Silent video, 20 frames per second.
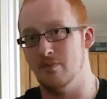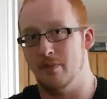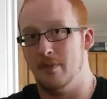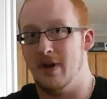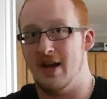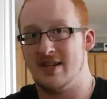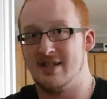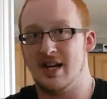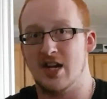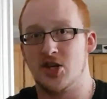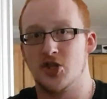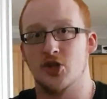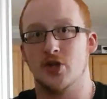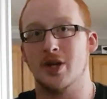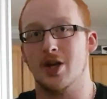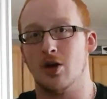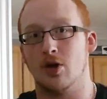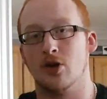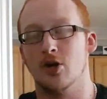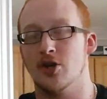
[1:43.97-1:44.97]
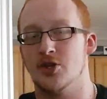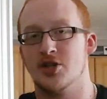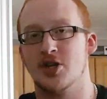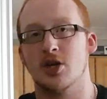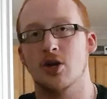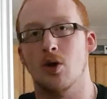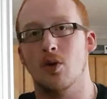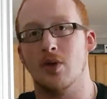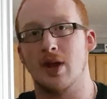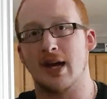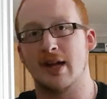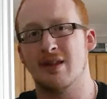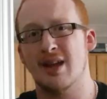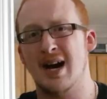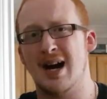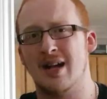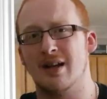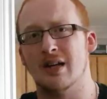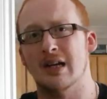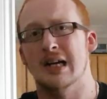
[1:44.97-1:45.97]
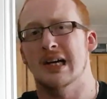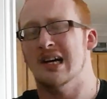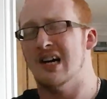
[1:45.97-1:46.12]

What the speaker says: essentially you're good to go like that.